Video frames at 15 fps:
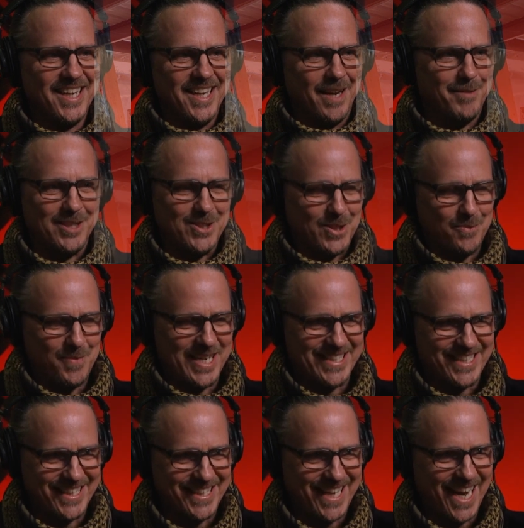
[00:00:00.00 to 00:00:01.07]
I mean, just an
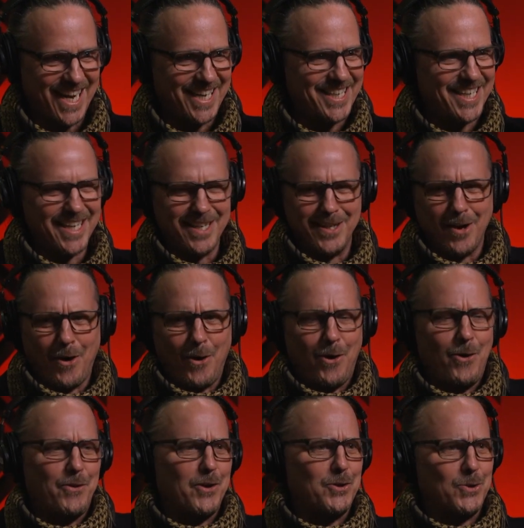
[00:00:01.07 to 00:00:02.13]
amazing guy. And
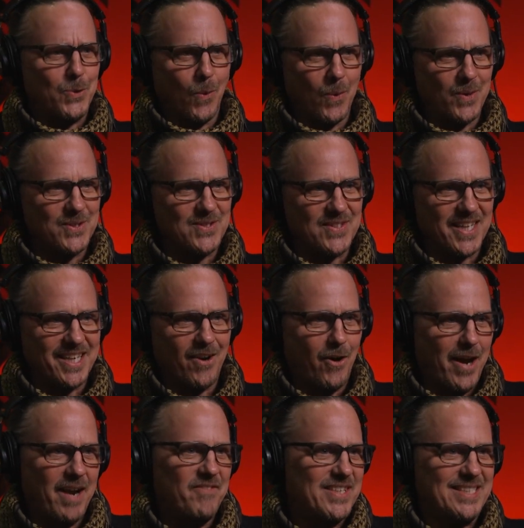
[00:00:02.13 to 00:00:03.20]
all the doors, like
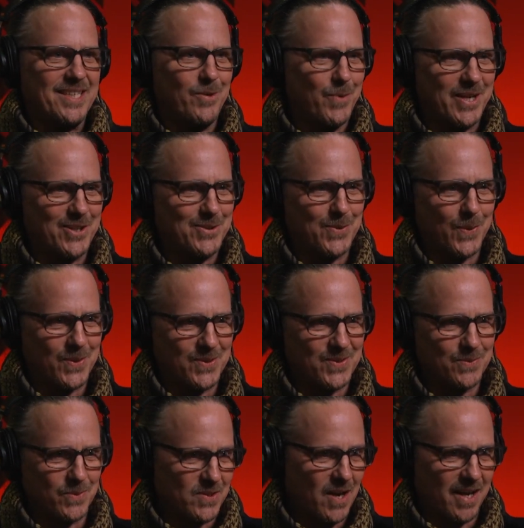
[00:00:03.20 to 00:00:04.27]
every single one of the doors
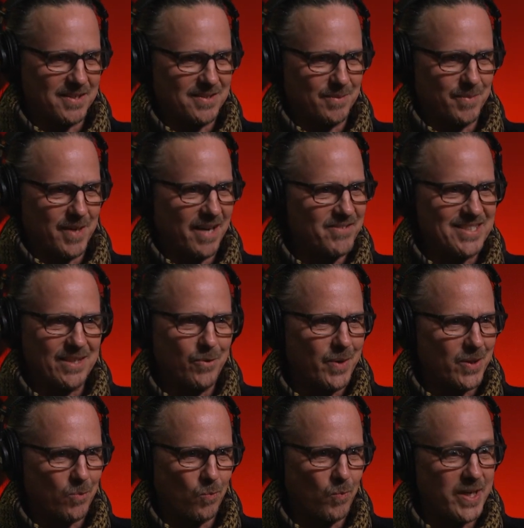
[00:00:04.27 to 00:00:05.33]
was custom. Every single one of
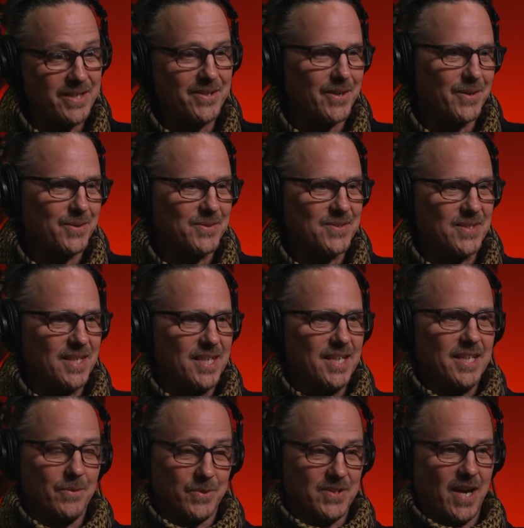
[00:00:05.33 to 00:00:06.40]
the windows
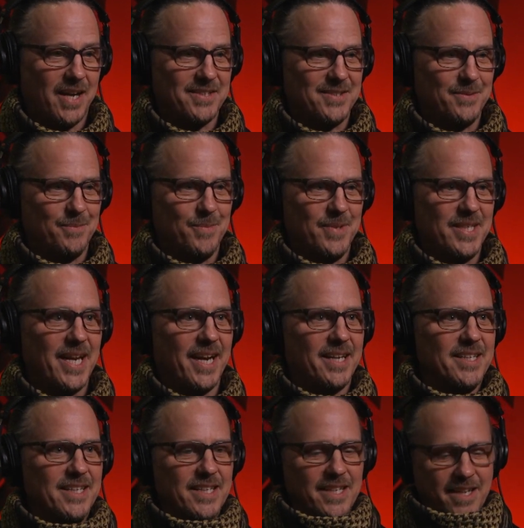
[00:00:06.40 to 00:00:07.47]
was custom. Yeah.
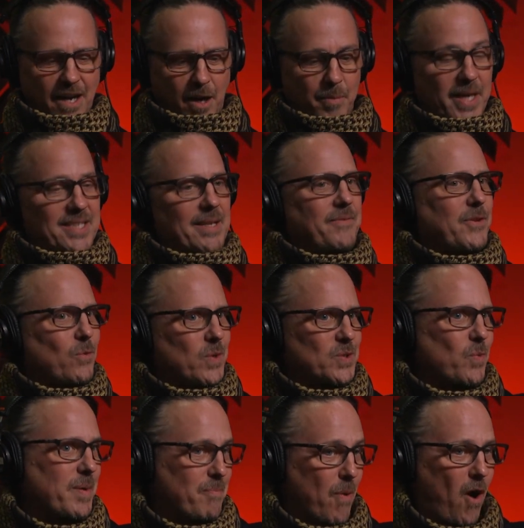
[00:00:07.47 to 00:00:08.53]
Except for the ones
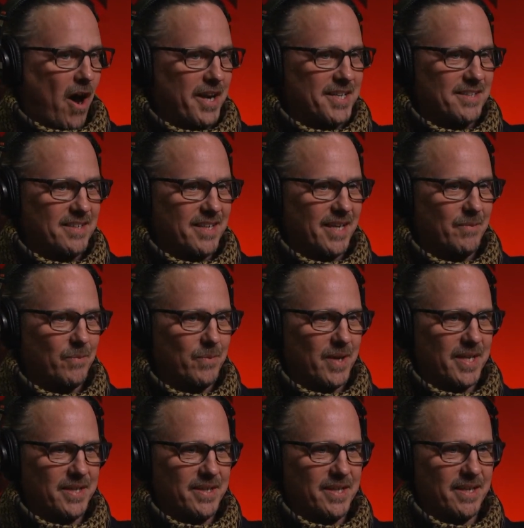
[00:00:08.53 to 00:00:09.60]
we bought.
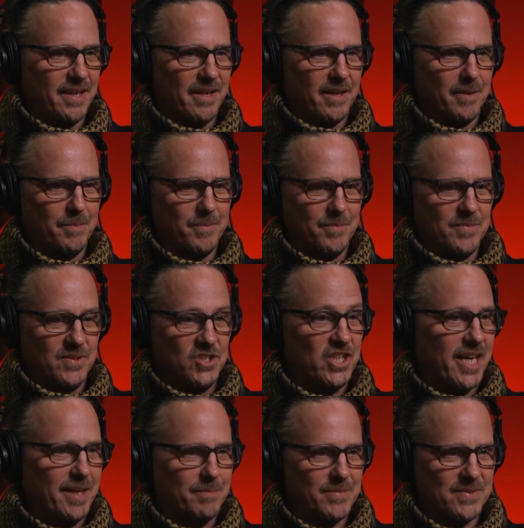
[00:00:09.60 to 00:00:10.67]
And
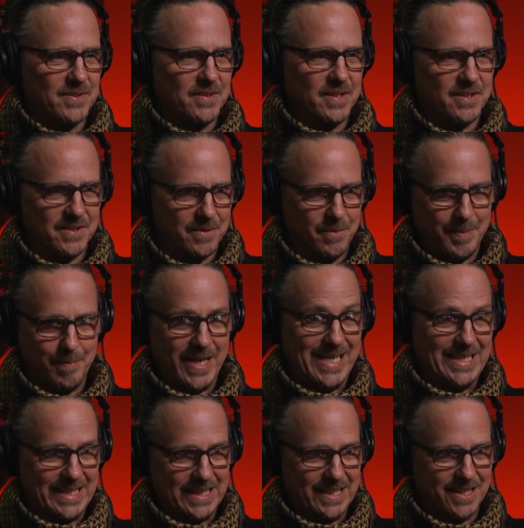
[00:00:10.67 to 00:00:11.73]
James is an
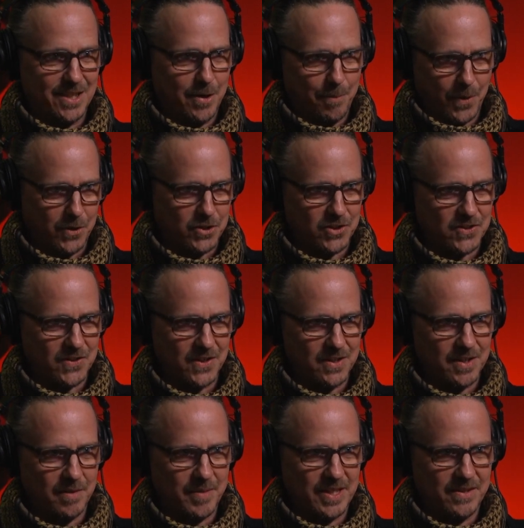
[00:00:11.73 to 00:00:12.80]
amazing purchaser.
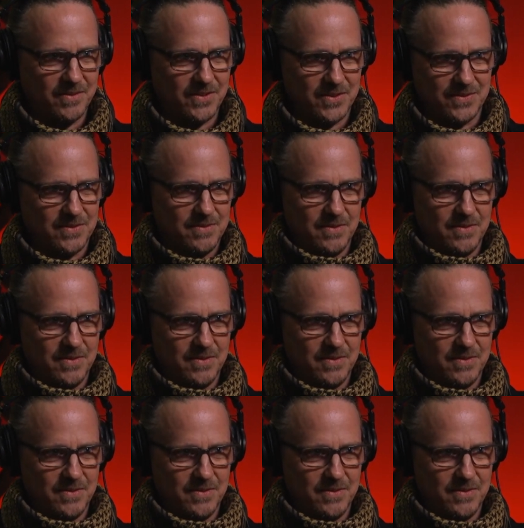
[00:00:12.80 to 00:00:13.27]
I mean, if there's